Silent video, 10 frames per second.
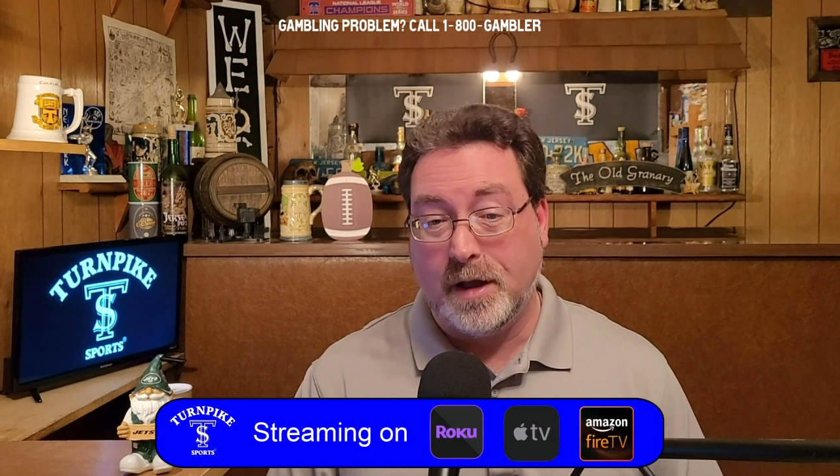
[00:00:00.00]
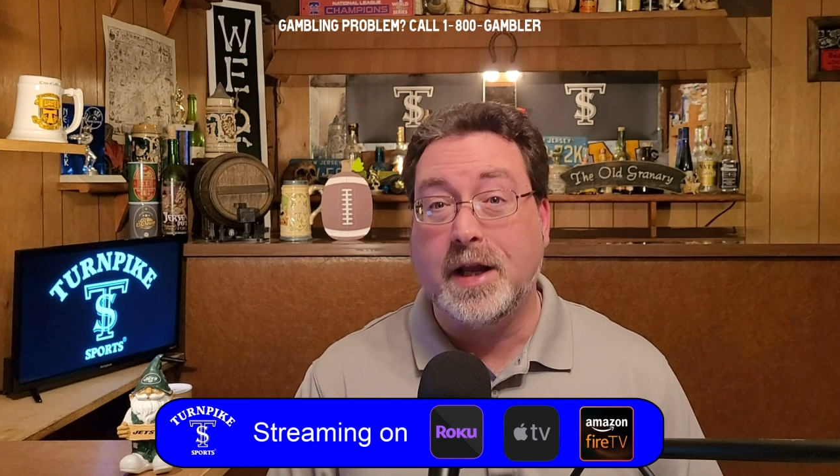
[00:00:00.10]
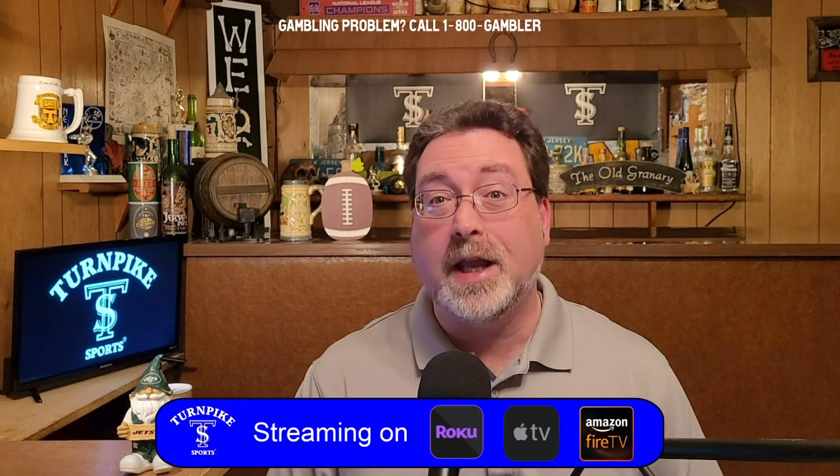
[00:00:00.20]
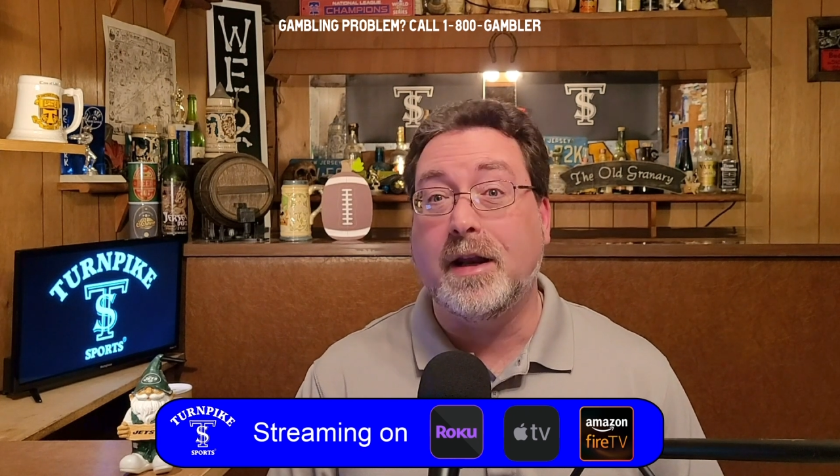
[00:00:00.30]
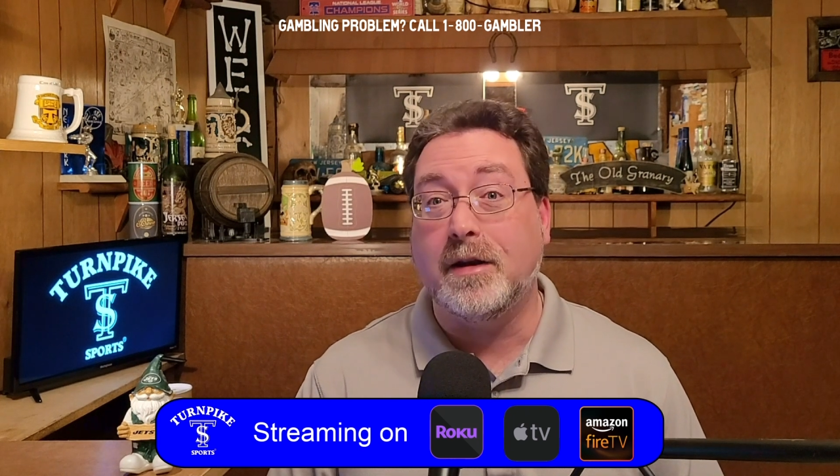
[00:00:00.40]

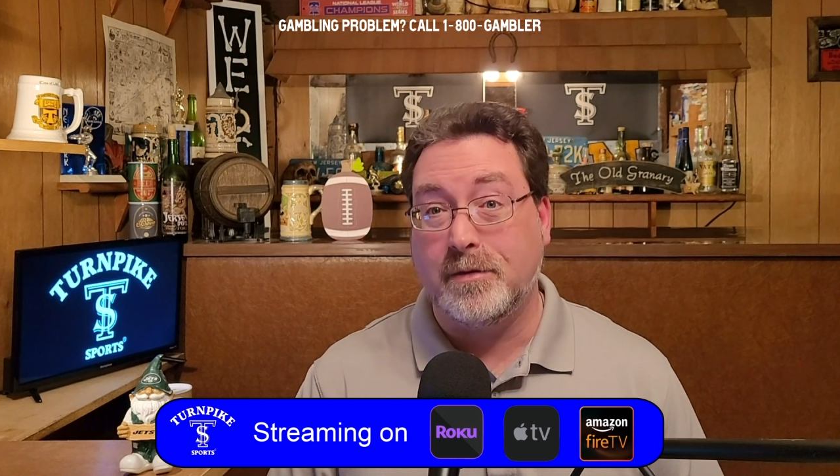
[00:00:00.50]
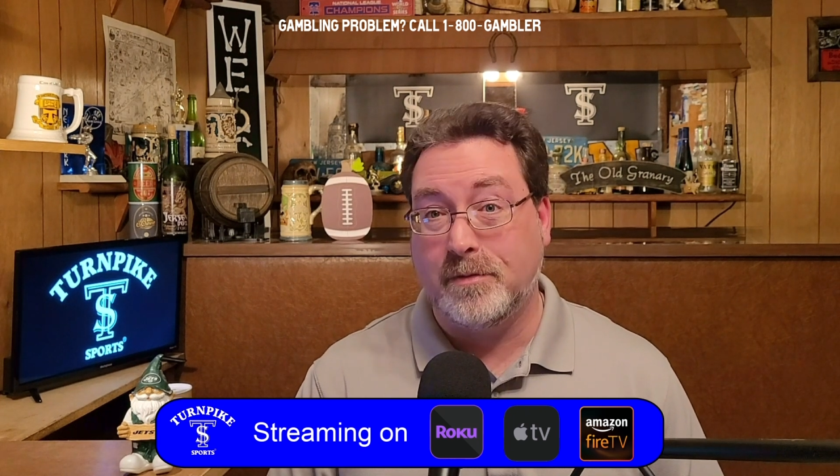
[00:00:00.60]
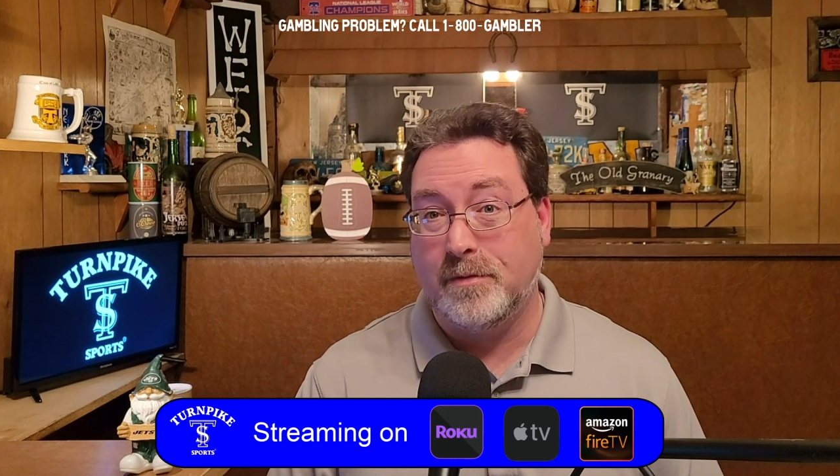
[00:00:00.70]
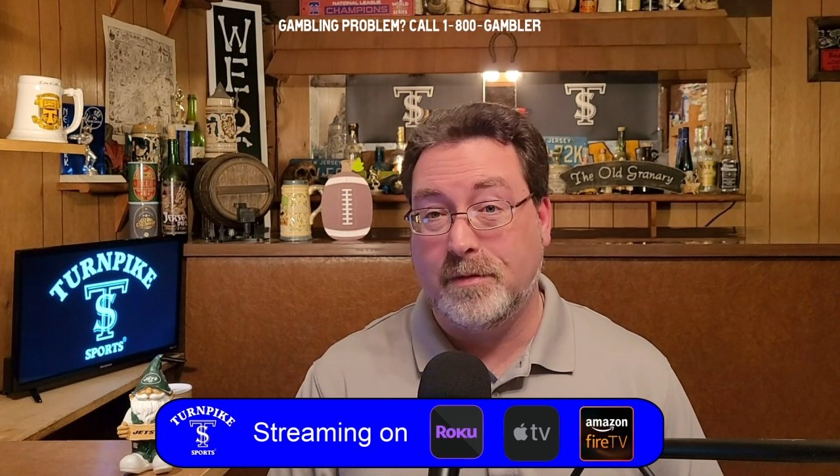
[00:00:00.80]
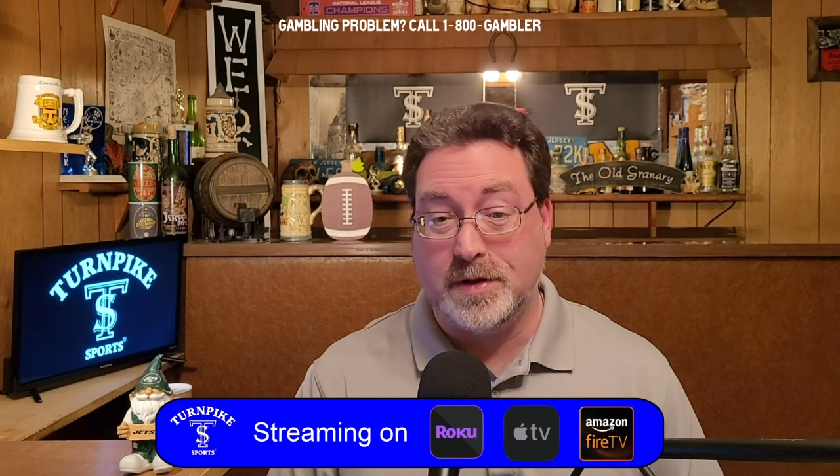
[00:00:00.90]
Again,
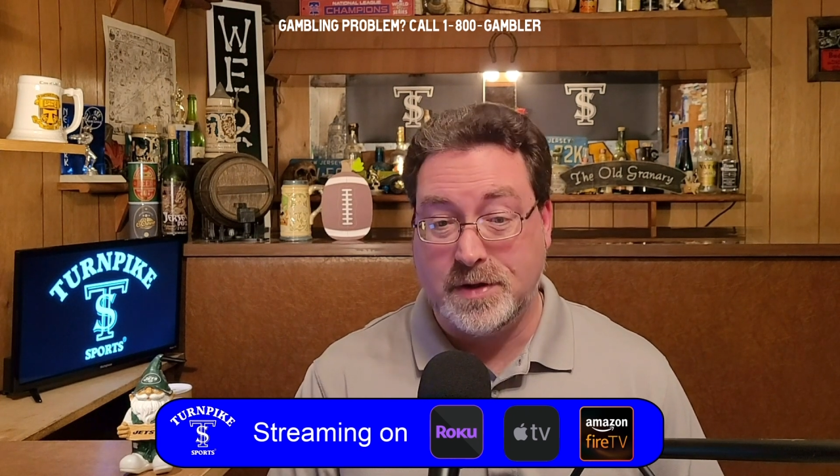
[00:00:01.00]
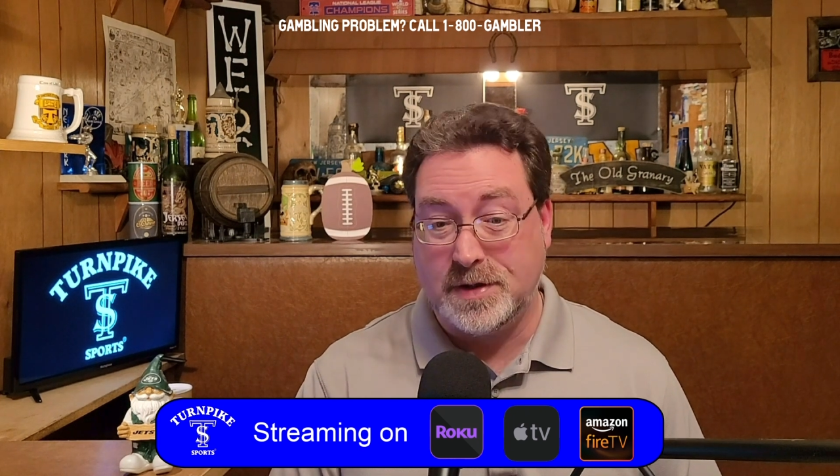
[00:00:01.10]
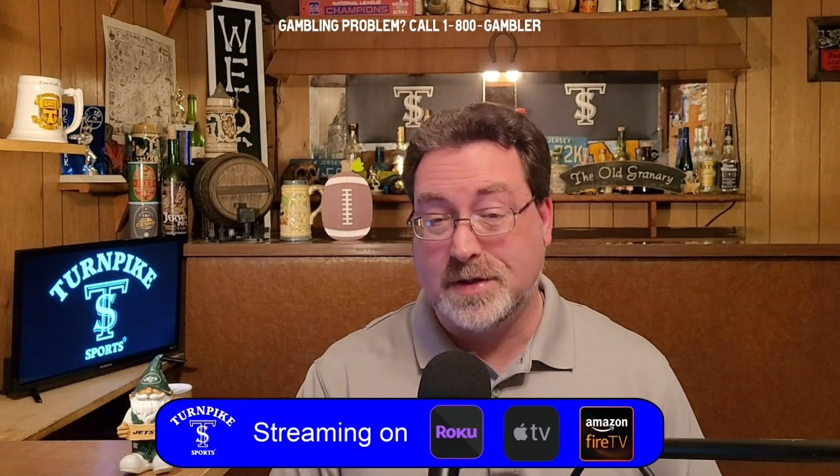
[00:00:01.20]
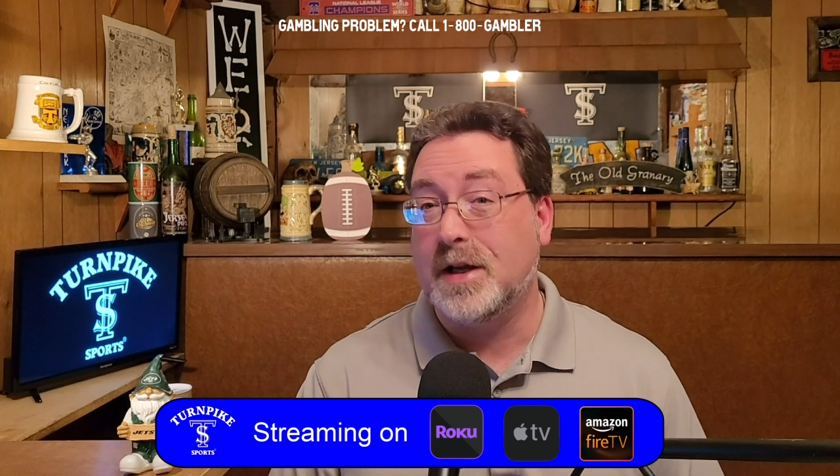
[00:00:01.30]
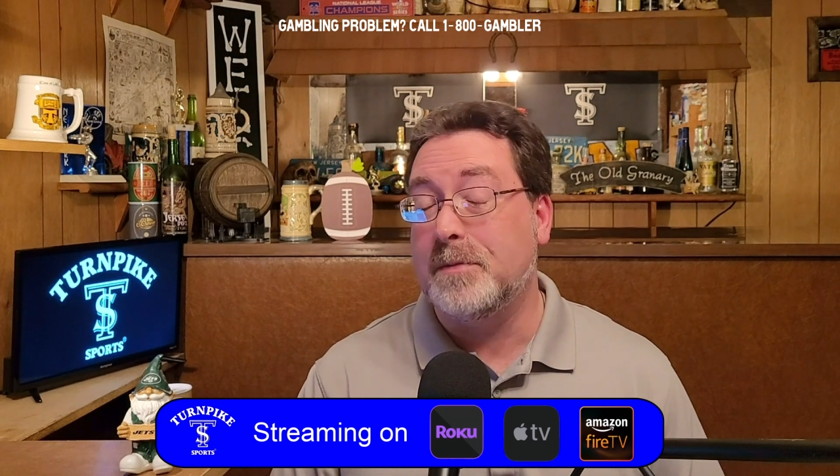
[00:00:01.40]
this is
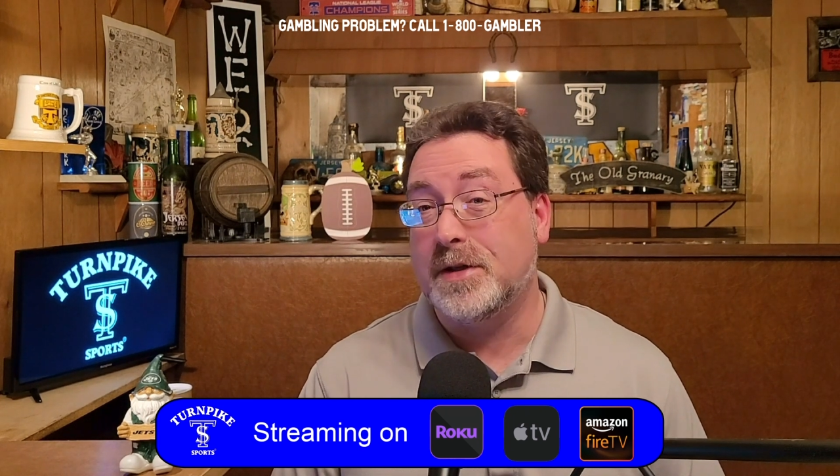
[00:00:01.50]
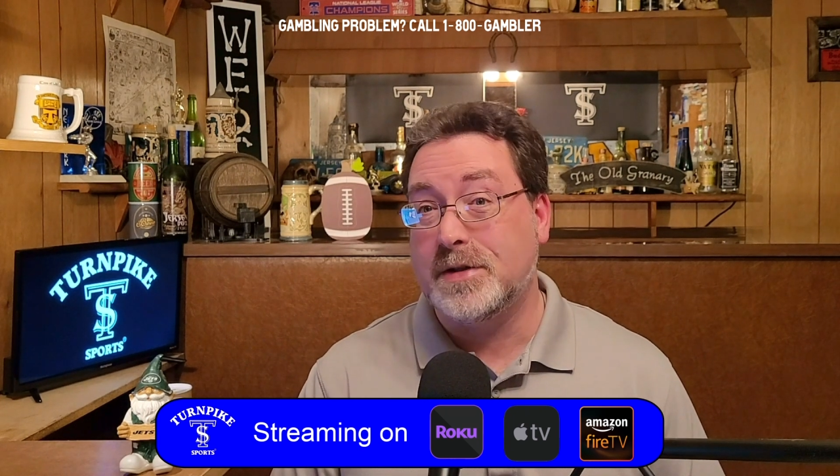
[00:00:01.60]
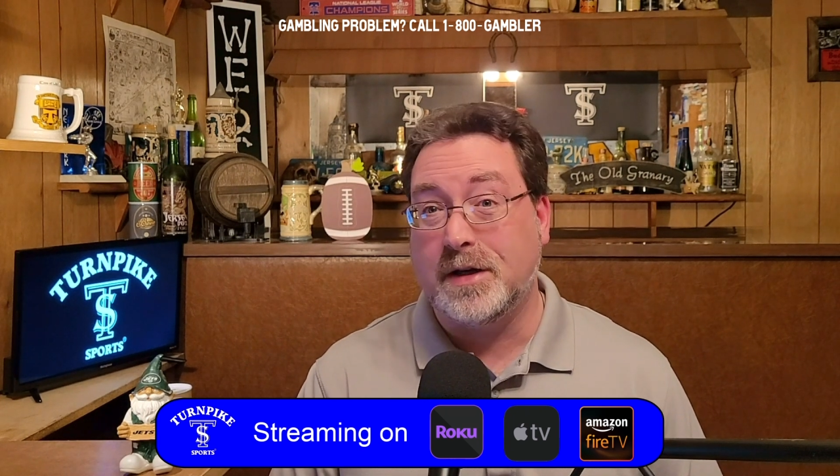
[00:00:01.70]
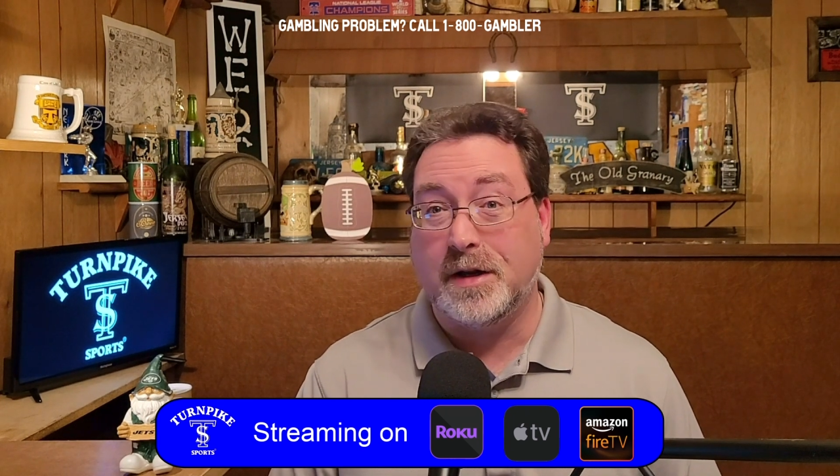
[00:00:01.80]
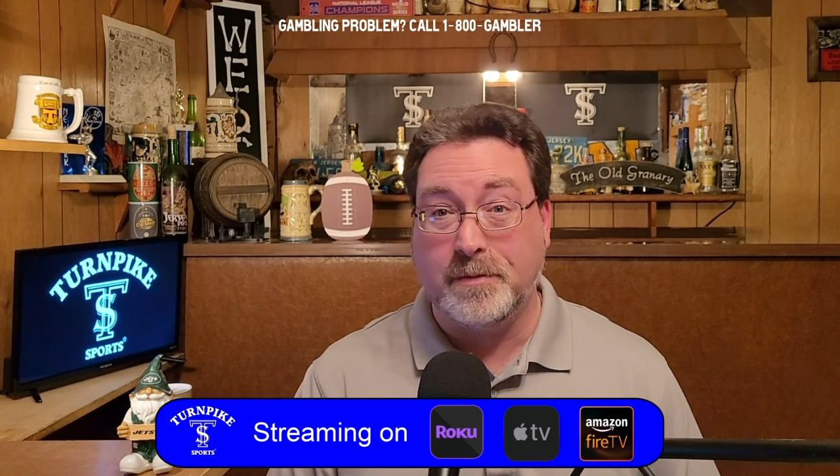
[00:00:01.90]
the same
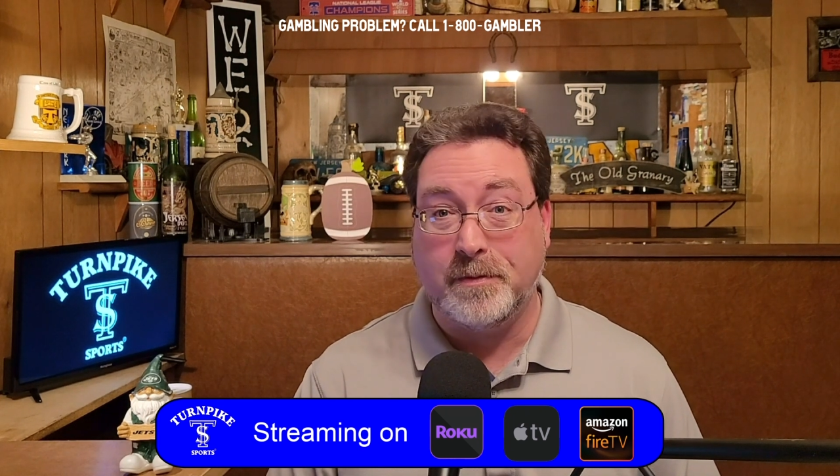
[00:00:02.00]
casino.